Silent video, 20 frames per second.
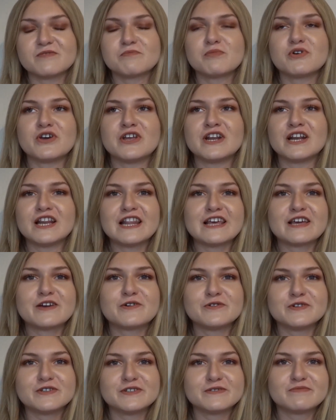put in
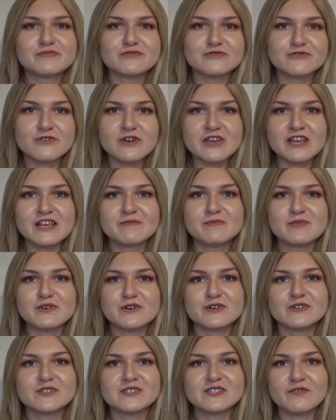liquid protein
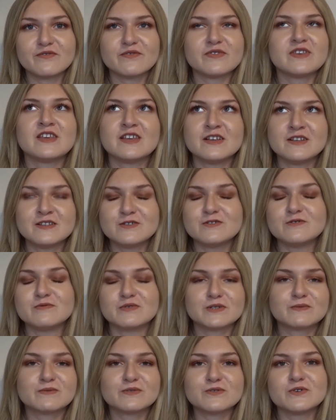because I've eaten too
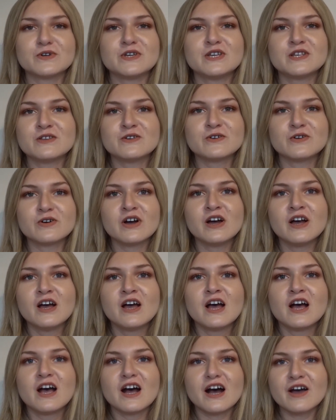much protein. No,
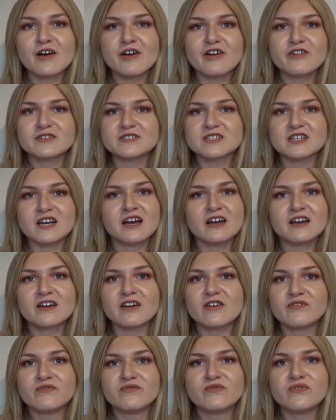because
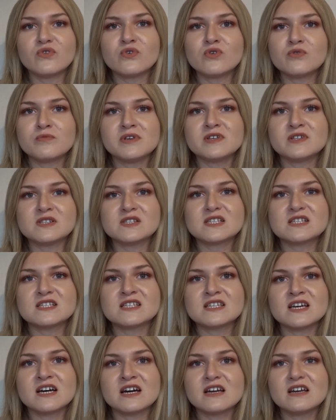in 4 meals a
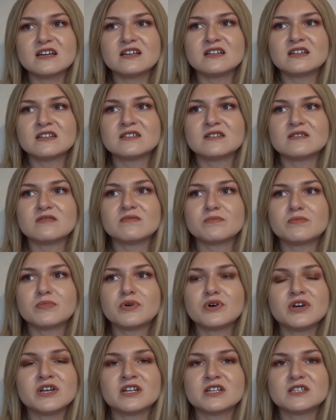day I can
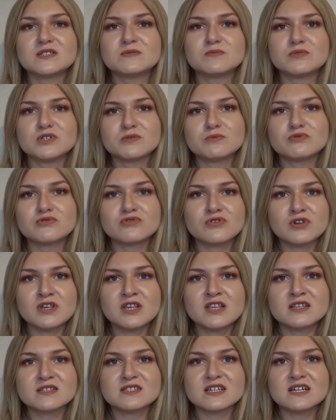put in as much
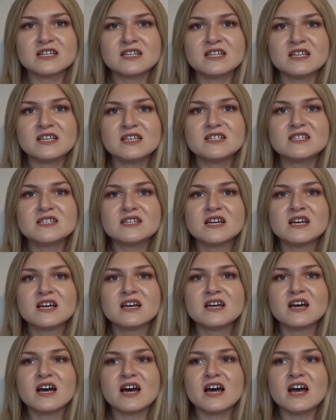protein as I need.
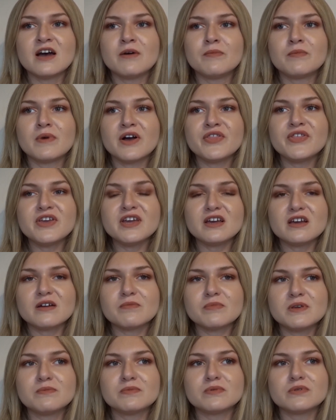I think
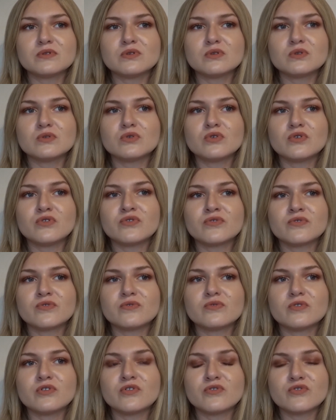people
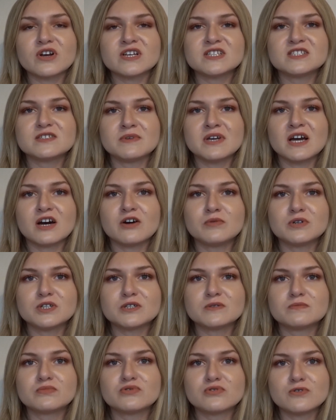overestimate how
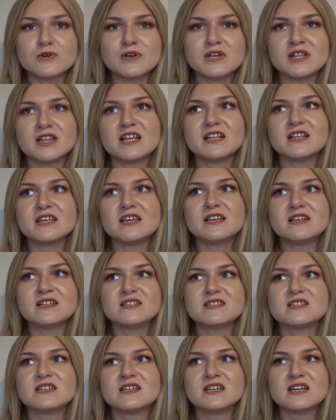much protein they need
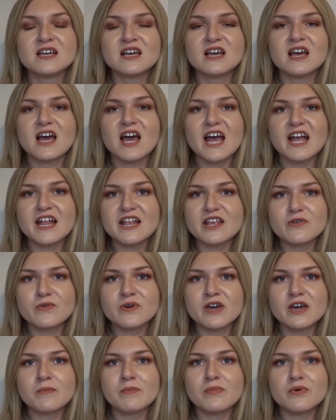
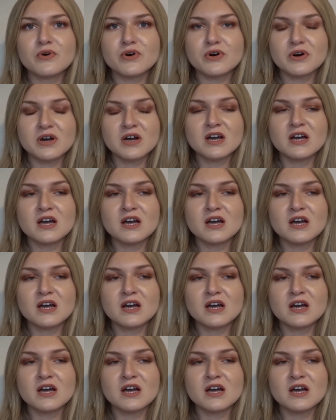anyway, but